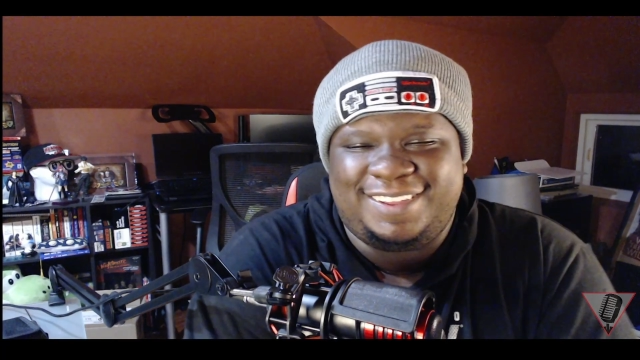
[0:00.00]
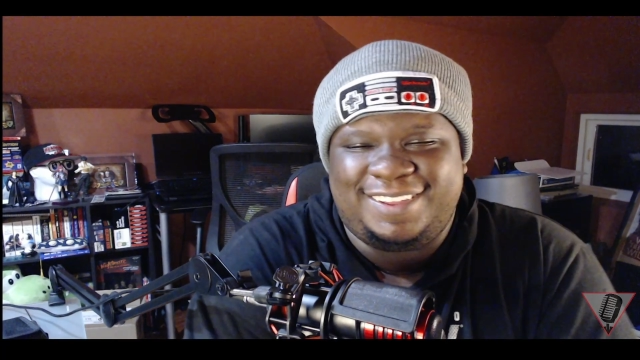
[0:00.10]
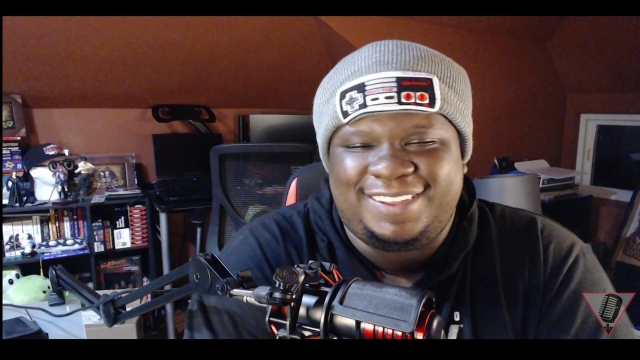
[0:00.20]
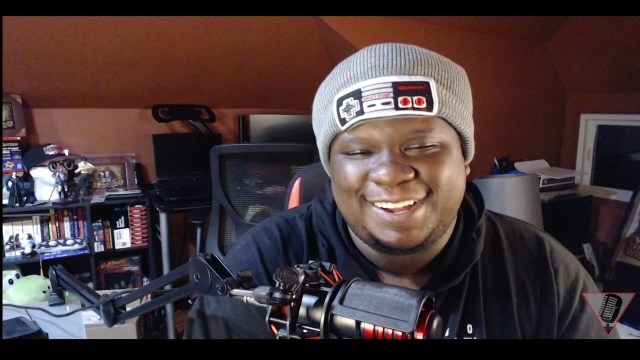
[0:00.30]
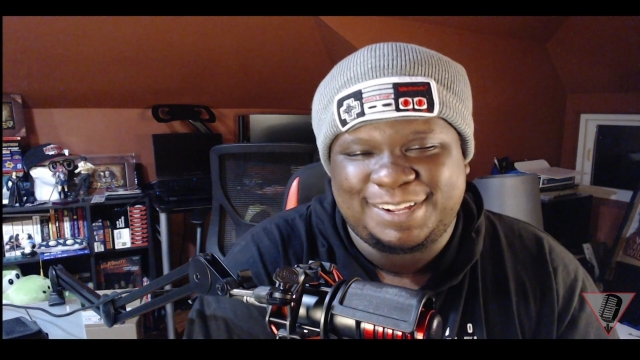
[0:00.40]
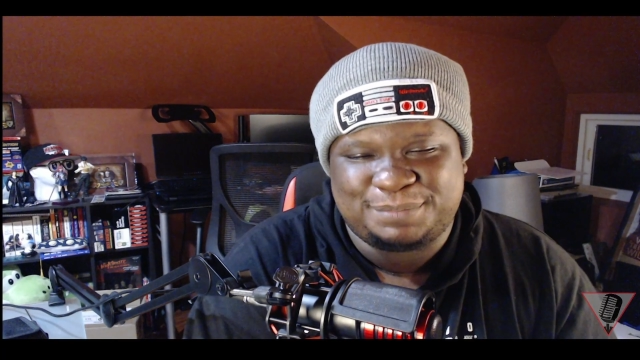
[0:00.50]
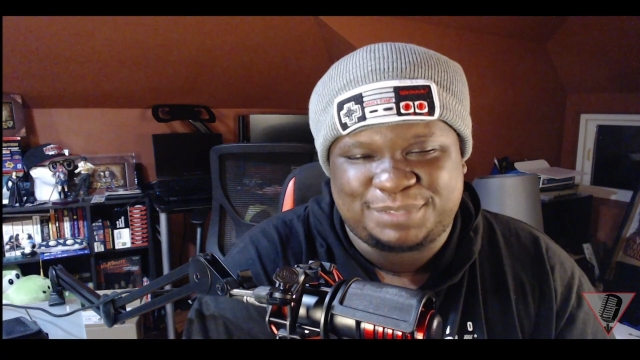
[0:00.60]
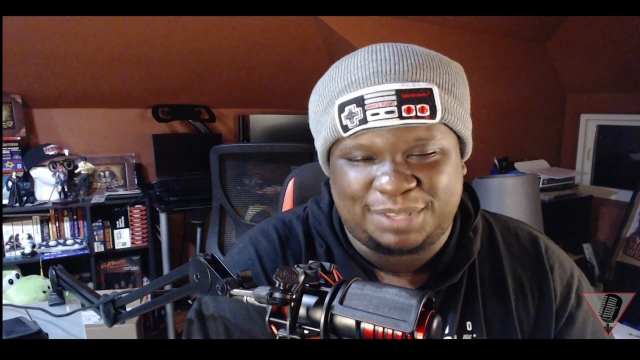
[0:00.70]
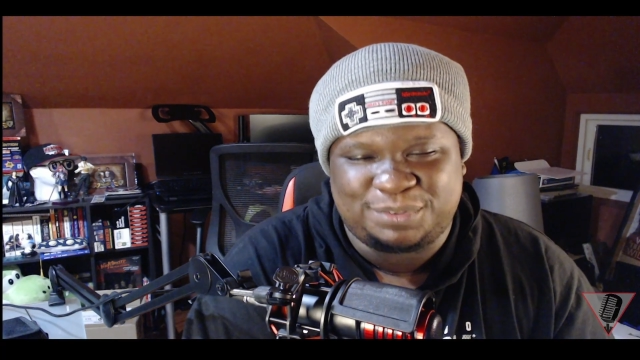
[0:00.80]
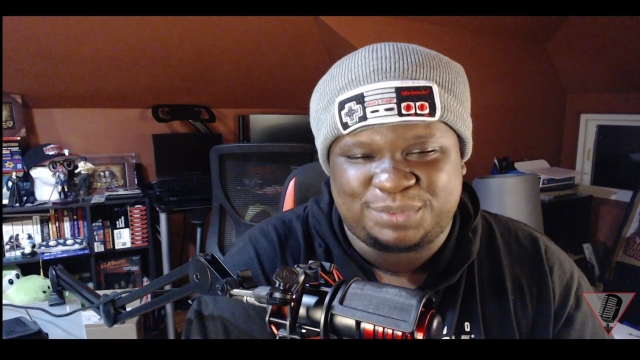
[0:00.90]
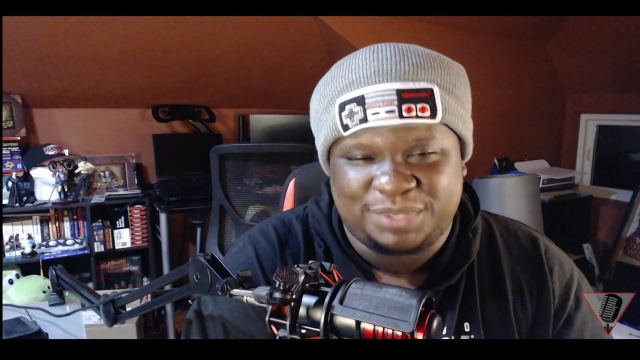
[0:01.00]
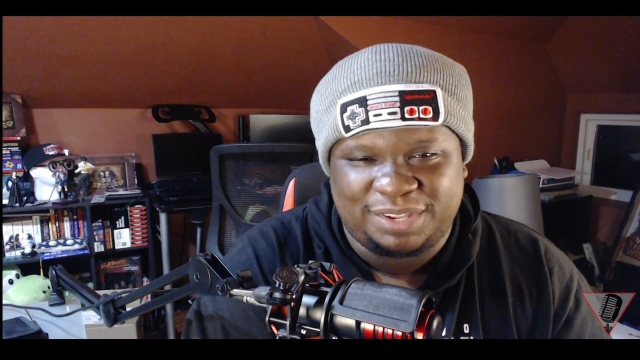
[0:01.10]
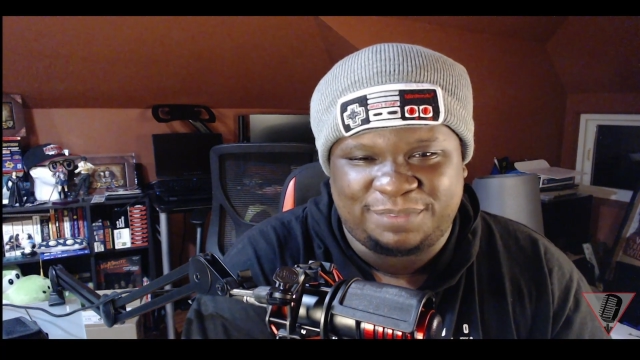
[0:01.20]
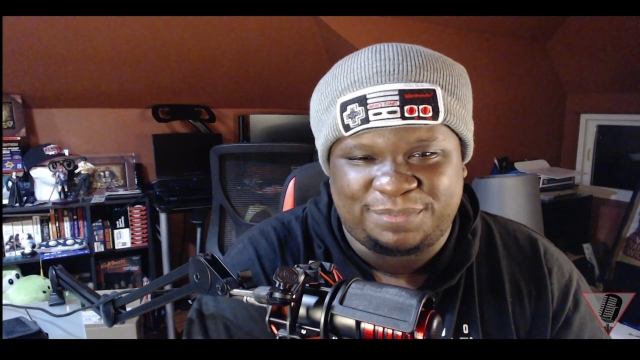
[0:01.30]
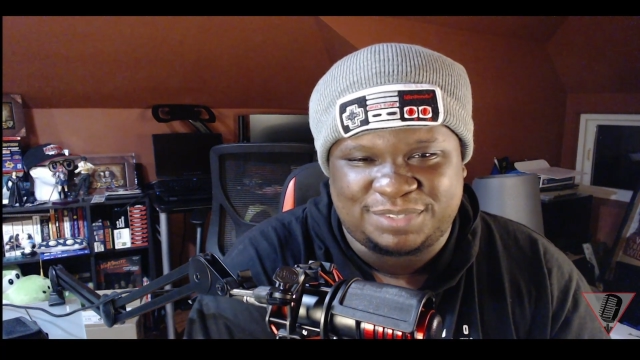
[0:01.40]
So that was really
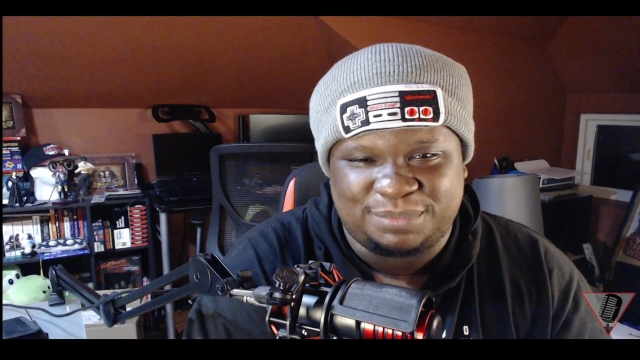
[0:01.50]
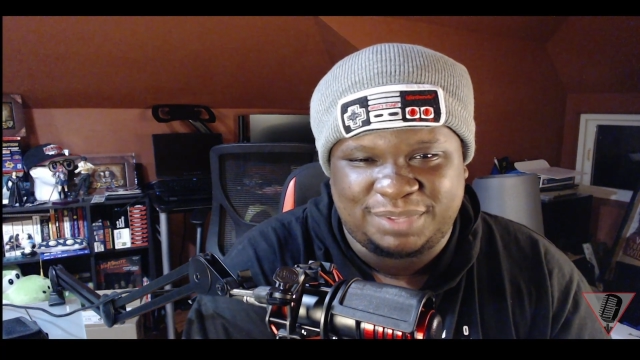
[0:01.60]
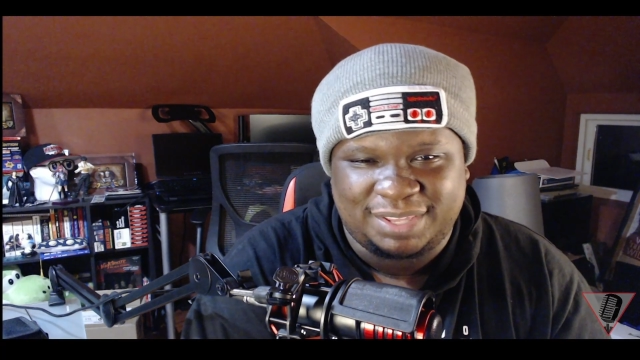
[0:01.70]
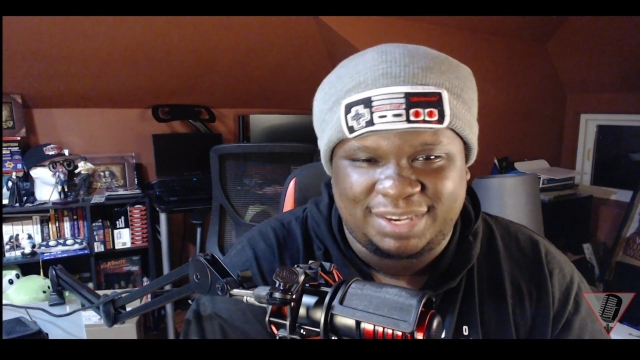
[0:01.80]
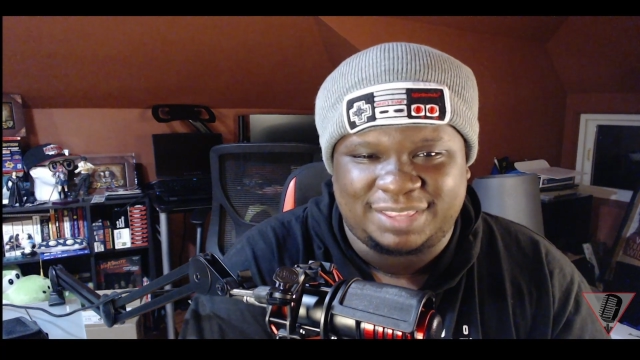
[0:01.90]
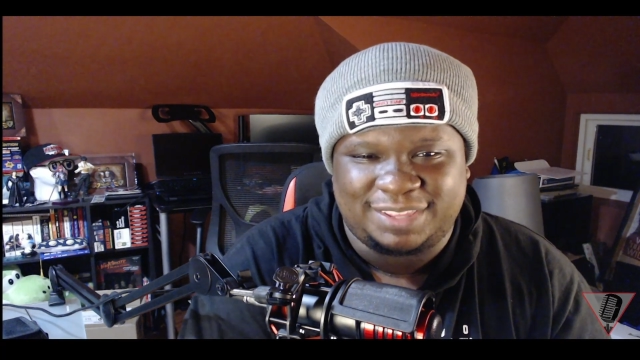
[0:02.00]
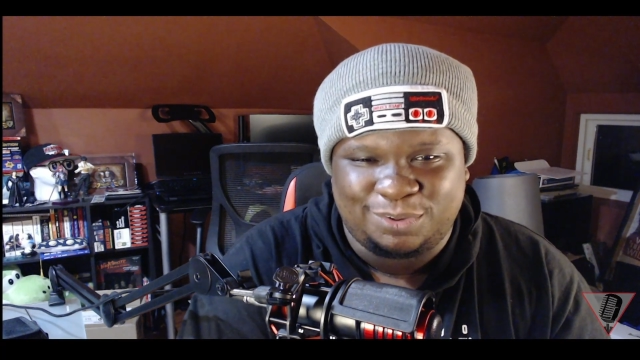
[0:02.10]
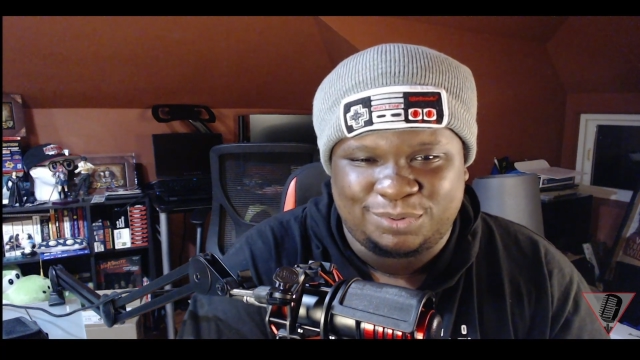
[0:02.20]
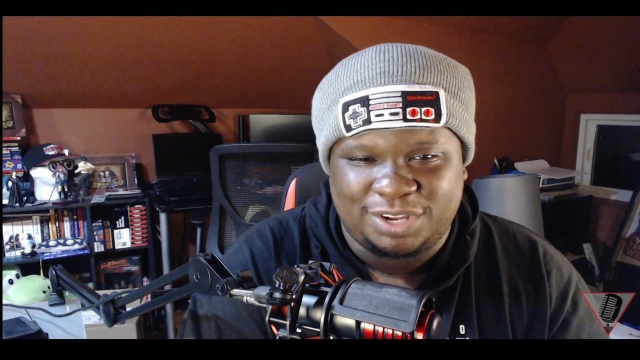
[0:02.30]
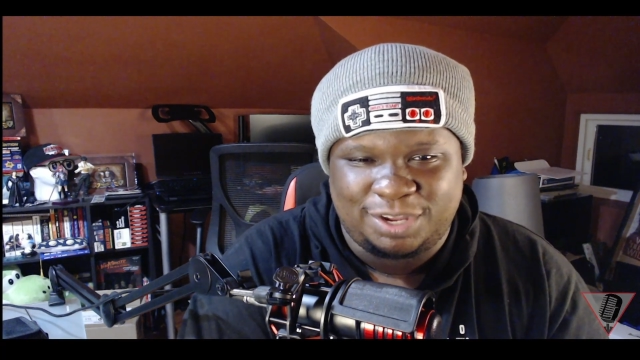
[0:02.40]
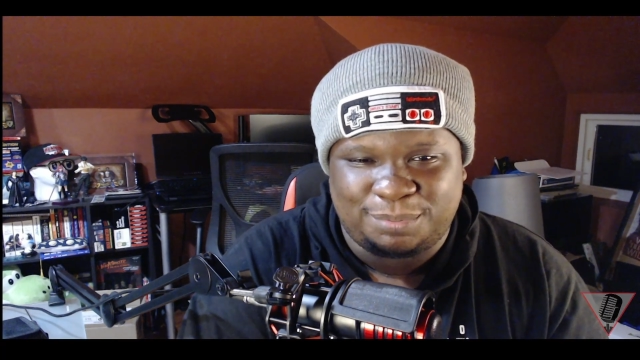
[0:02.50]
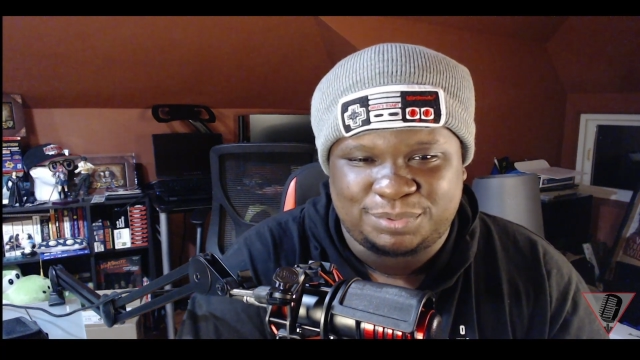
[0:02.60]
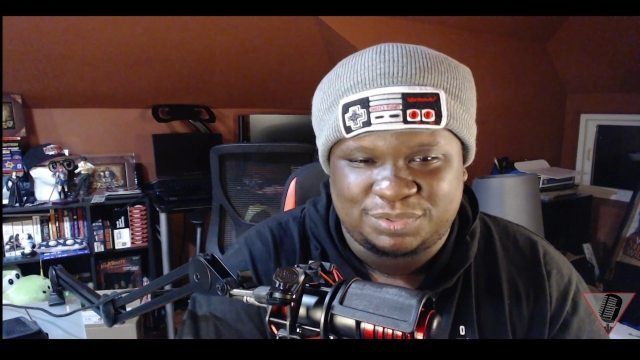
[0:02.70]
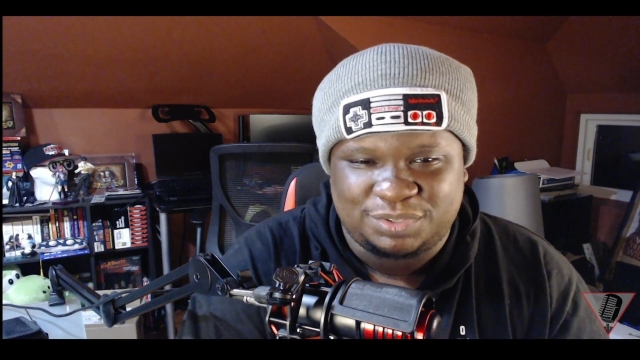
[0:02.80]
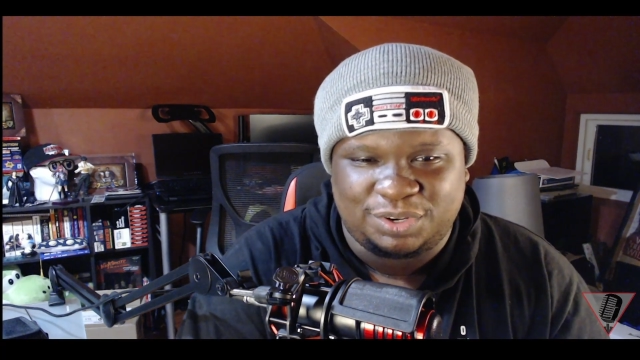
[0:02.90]
good for something like that. And I think older couples,